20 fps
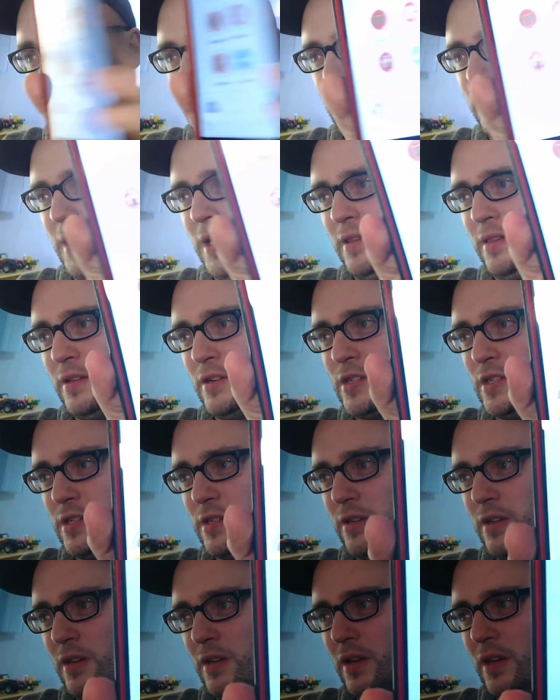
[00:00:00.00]
I mean,
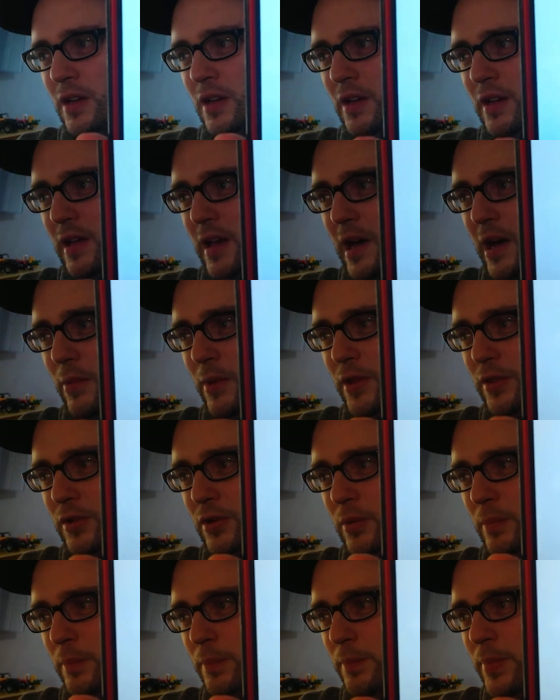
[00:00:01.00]
I went
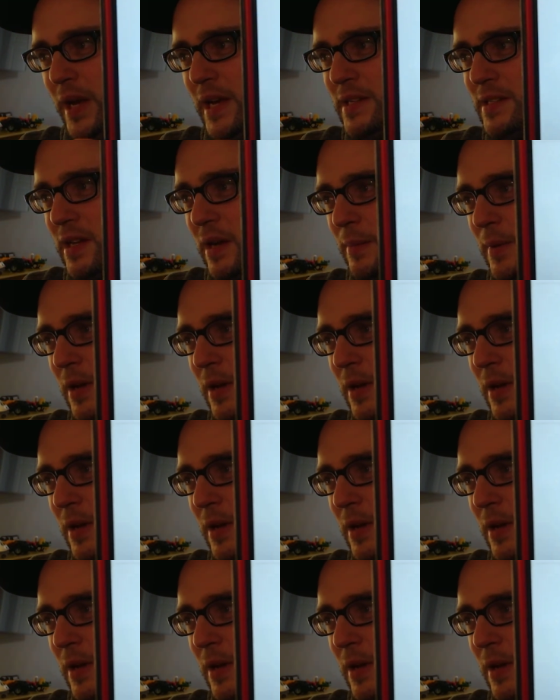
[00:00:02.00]
through I'm